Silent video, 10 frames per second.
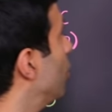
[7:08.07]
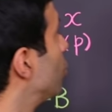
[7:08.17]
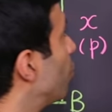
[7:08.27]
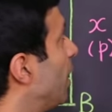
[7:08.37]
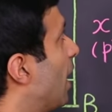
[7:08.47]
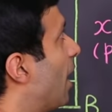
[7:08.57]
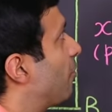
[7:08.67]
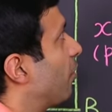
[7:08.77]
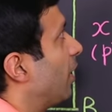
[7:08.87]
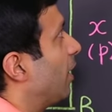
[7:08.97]
So we
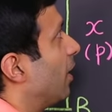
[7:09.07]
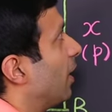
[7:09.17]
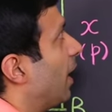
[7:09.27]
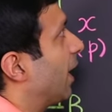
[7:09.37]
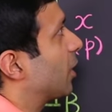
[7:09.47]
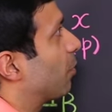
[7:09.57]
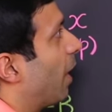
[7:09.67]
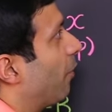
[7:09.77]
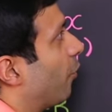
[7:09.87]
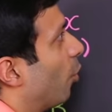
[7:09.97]
have x
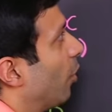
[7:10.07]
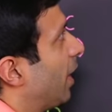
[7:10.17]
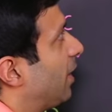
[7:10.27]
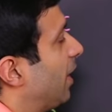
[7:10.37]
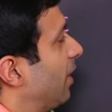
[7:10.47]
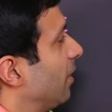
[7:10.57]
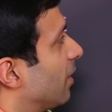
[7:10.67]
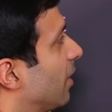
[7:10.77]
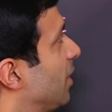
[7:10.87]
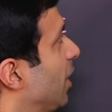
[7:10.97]
by 480
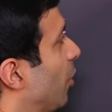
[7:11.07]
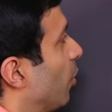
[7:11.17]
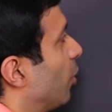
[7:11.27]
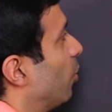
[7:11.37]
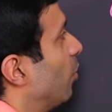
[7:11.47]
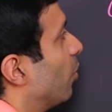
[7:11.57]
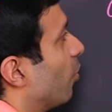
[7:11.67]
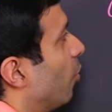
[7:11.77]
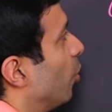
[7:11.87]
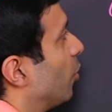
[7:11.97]
is equal to
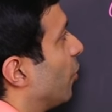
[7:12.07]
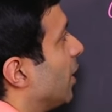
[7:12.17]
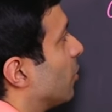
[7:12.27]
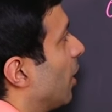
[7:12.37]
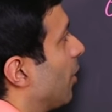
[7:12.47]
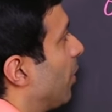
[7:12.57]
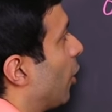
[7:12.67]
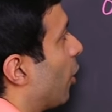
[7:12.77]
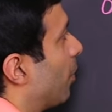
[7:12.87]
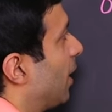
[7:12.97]
root 3. So let me
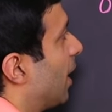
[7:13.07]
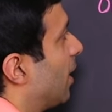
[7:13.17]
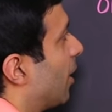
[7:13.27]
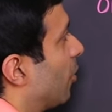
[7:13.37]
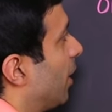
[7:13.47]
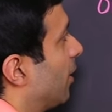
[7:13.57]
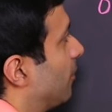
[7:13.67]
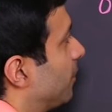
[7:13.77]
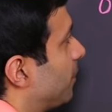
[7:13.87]
copy that down here.